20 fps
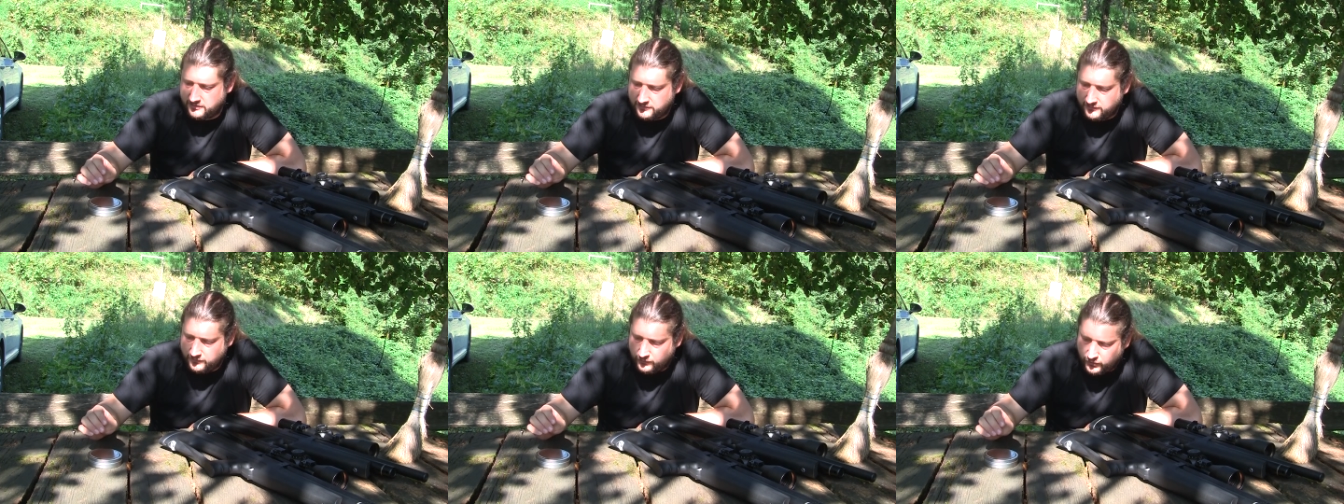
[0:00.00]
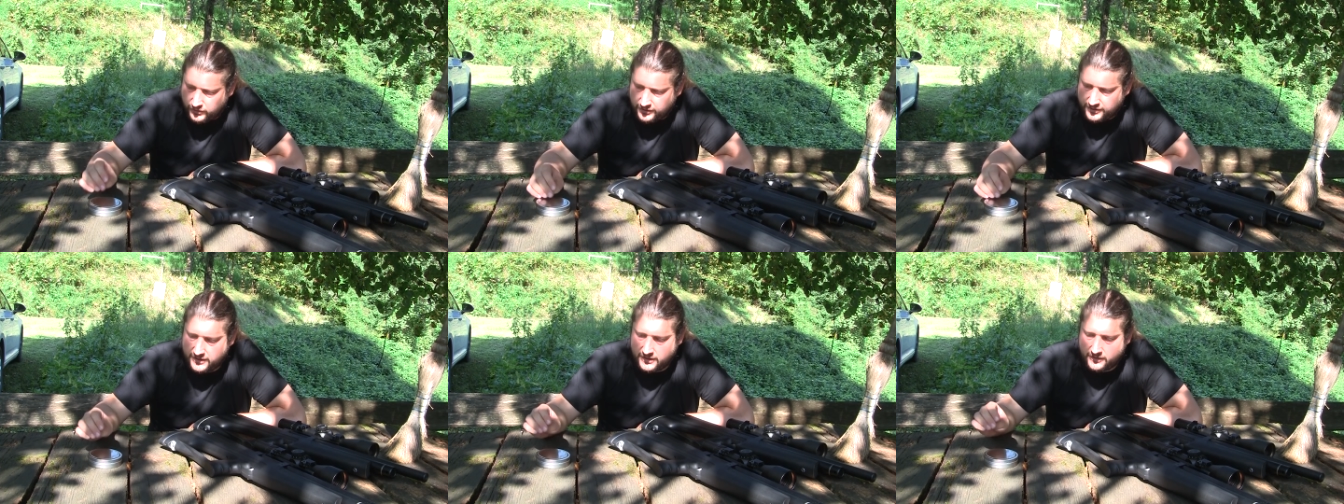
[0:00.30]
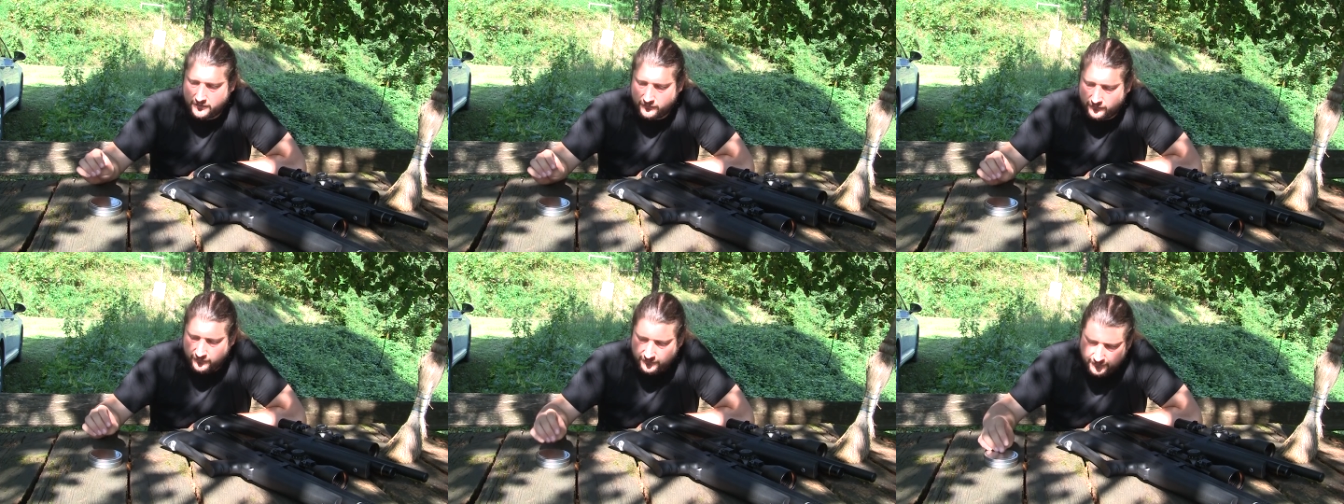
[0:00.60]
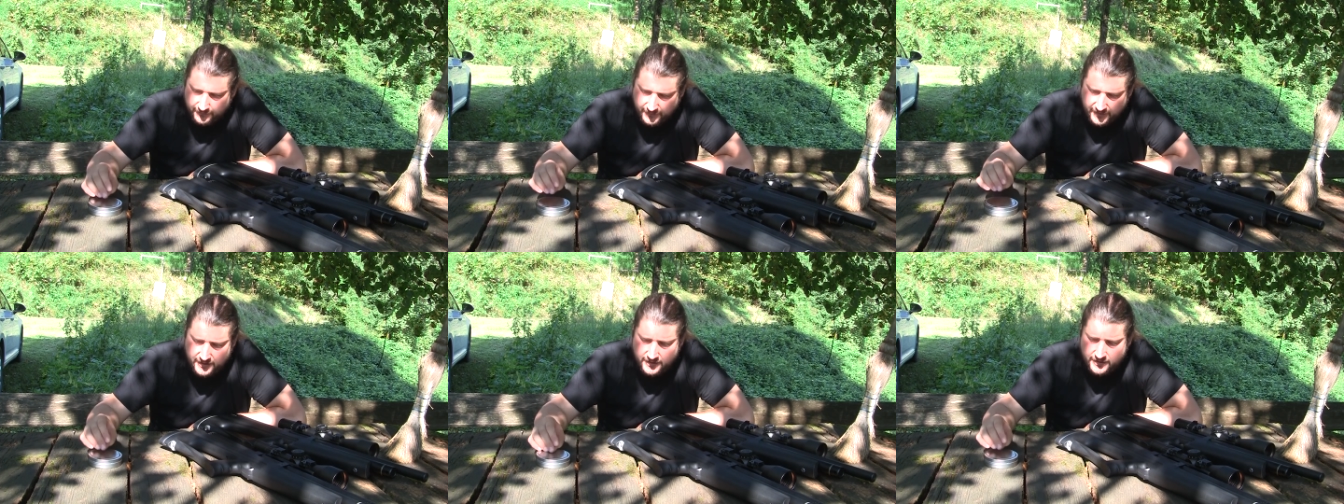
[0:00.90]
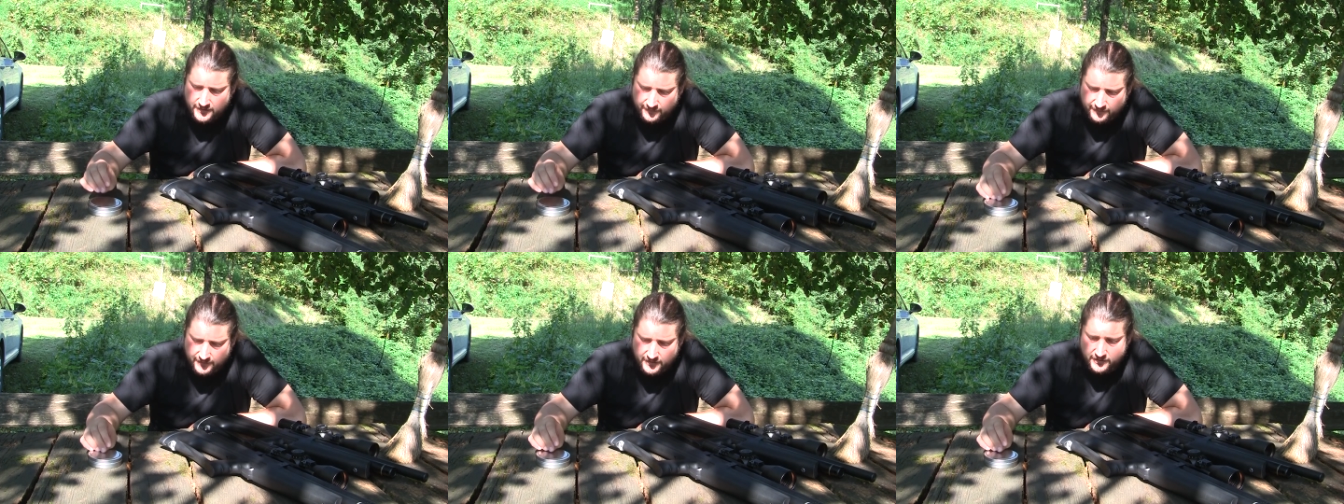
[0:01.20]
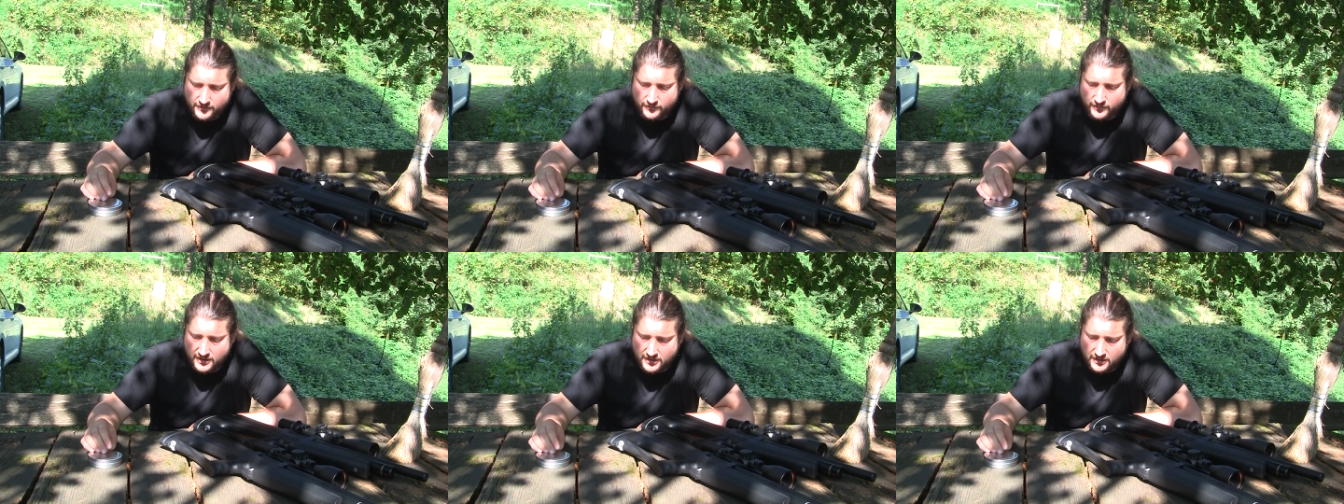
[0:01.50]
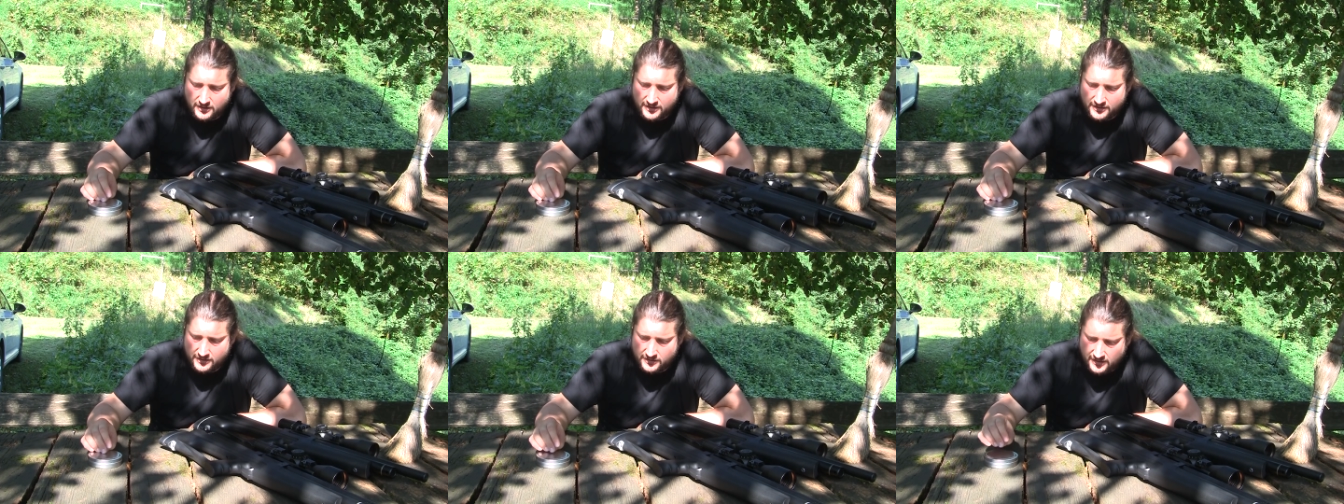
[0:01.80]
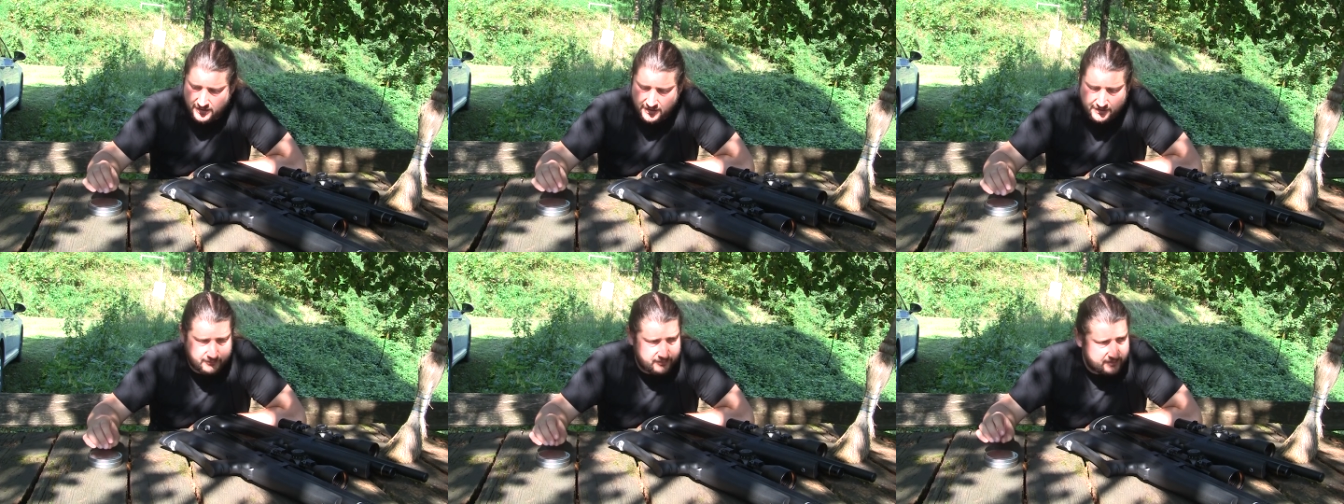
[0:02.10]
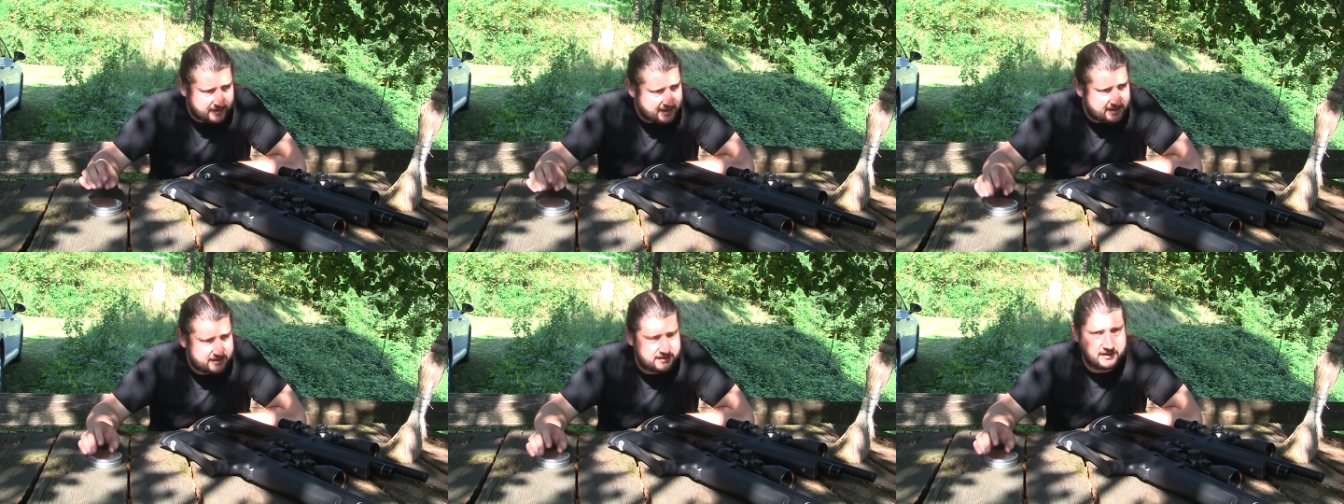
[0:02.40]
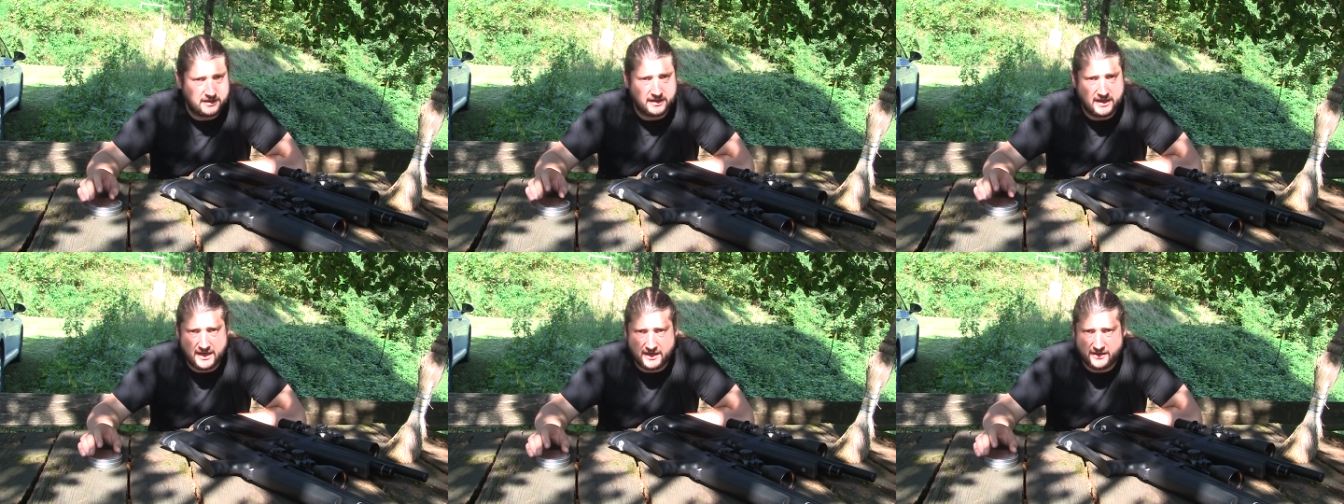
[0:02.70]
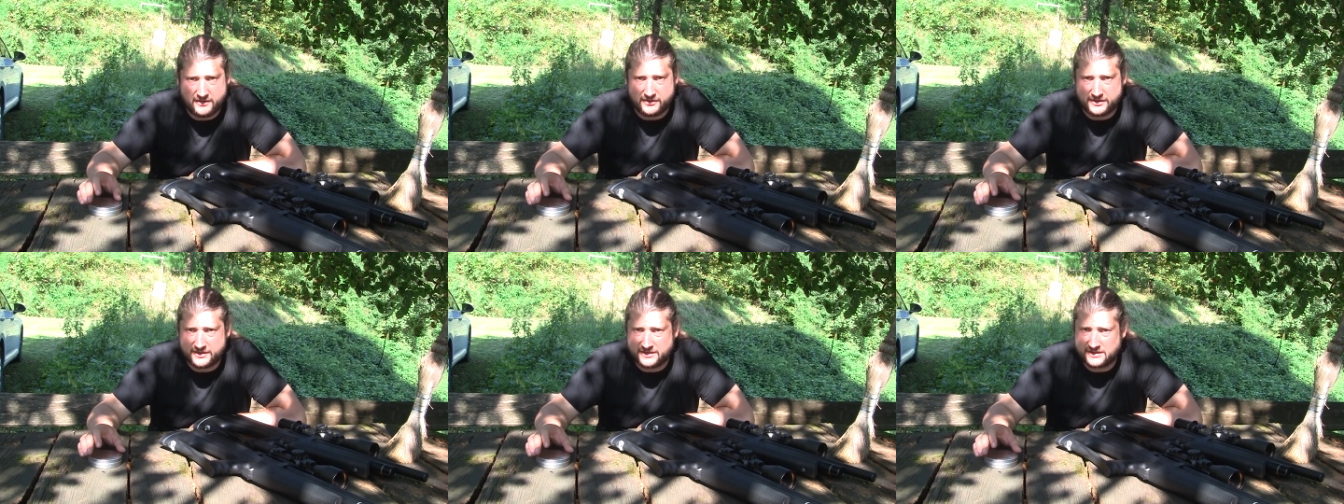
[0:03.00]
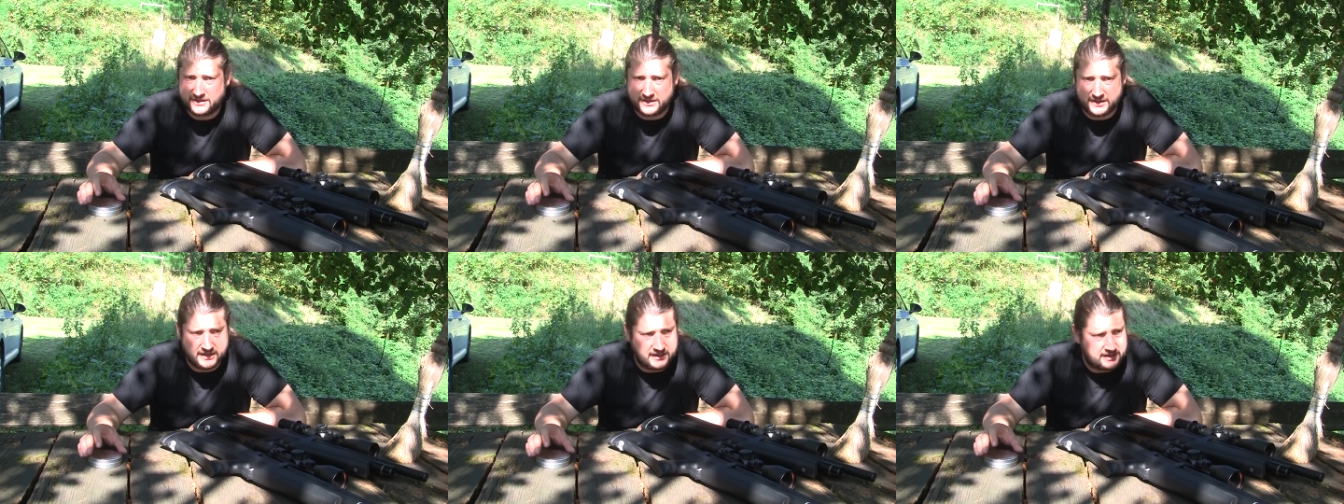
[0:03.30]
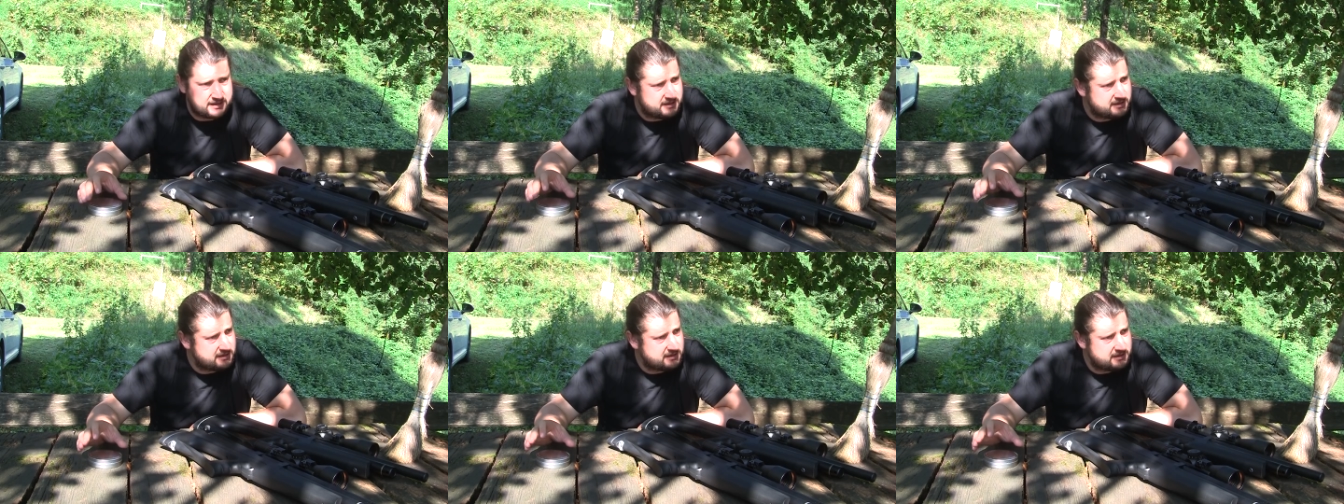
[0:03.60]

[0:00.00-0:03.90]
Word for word: working very very well, and I'm getting accuracy